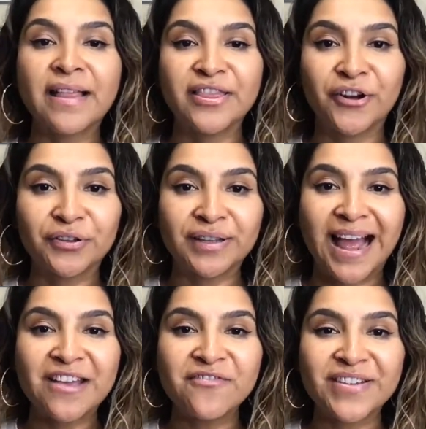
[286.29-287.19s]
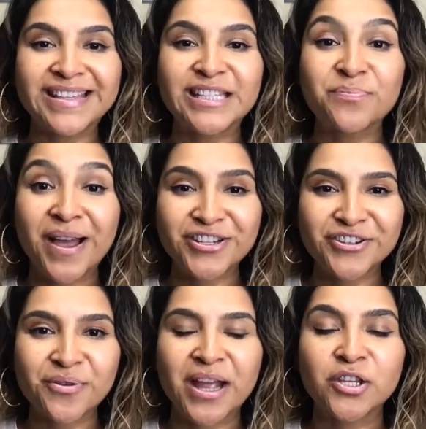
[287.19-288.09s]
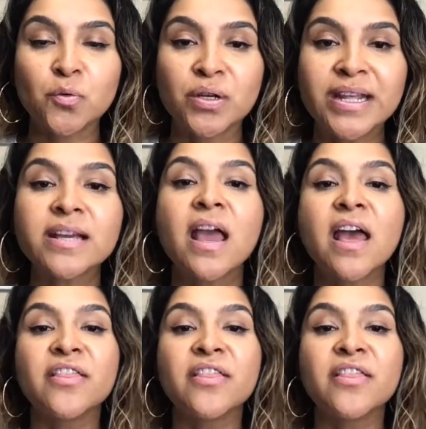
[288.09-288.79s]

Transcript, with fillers: on their life is special and unique,